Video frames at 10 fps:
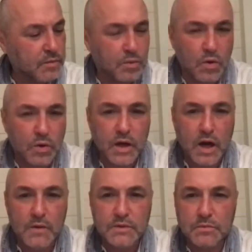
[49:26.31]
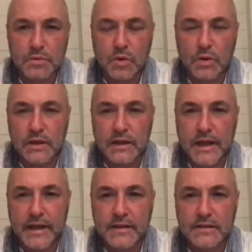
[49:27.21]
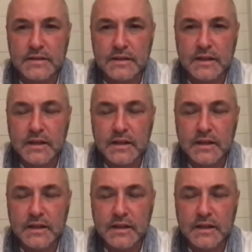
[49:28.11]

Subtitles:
broken arms and broken legs,